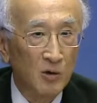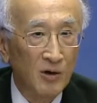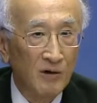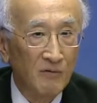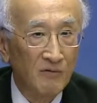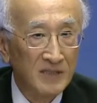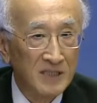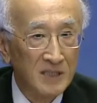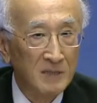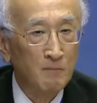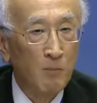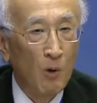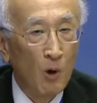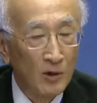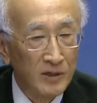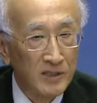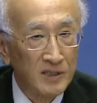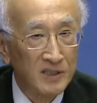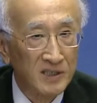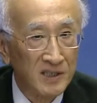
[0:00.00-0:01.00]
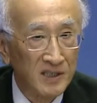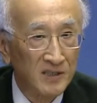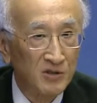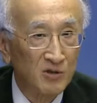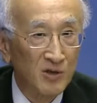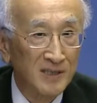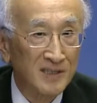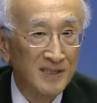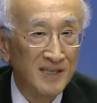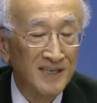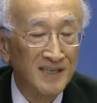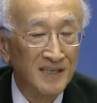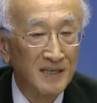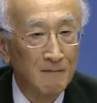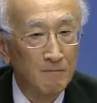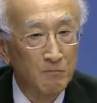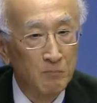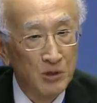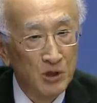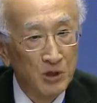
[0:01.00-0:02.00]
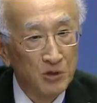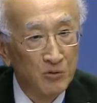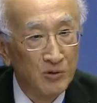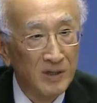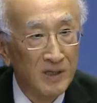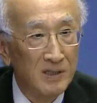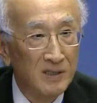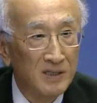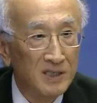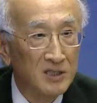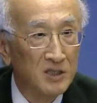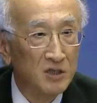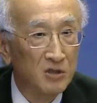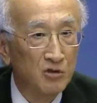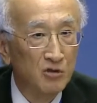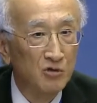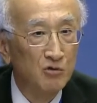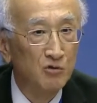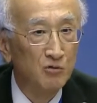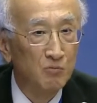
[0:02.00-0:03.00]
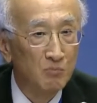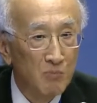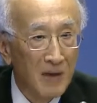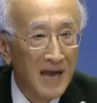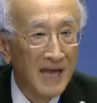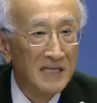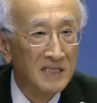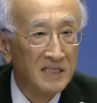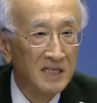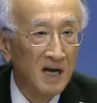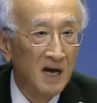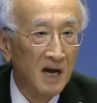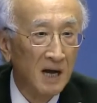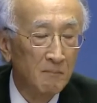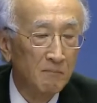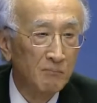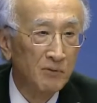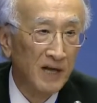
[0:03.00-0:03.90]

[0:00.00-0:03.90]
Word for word: or which policy you are taking between these two major